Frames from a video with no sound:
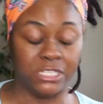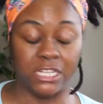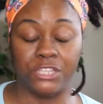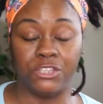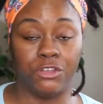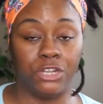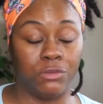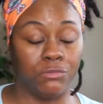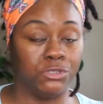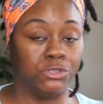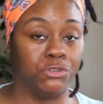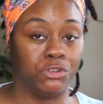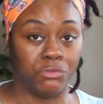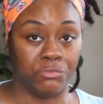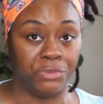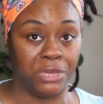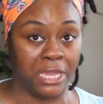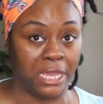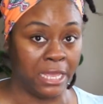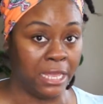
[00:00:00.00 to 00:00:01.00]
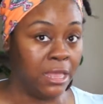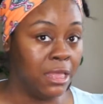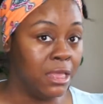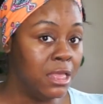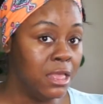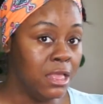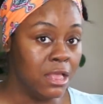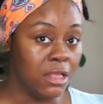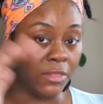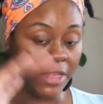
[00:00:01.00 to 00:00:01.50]
I thought it was going to be
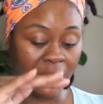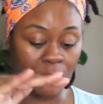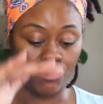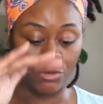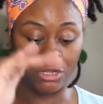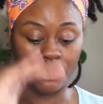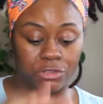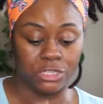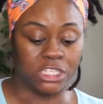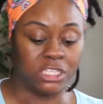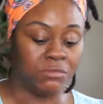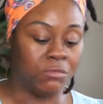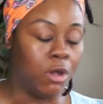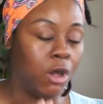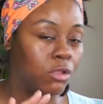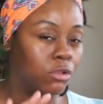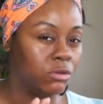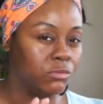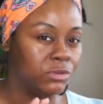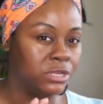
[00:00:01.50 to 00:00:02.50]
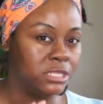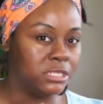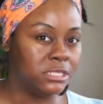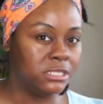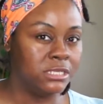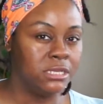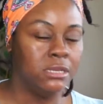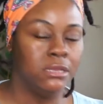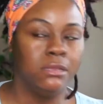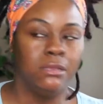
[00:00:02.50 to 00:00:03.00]
like one of the smaller ones,